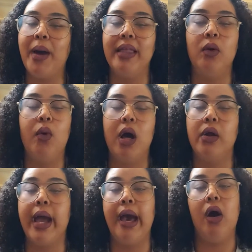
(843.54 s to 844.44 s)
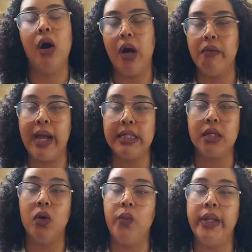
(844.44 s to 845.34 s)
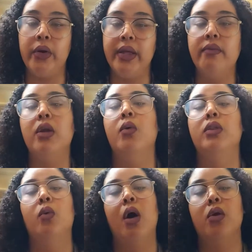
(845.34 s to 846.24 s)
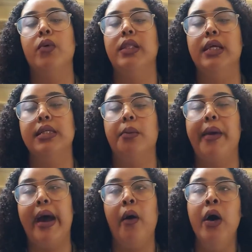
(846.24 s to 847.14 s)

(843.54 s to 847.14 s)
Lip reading: water at all, right? So we don't even know what the water really is about.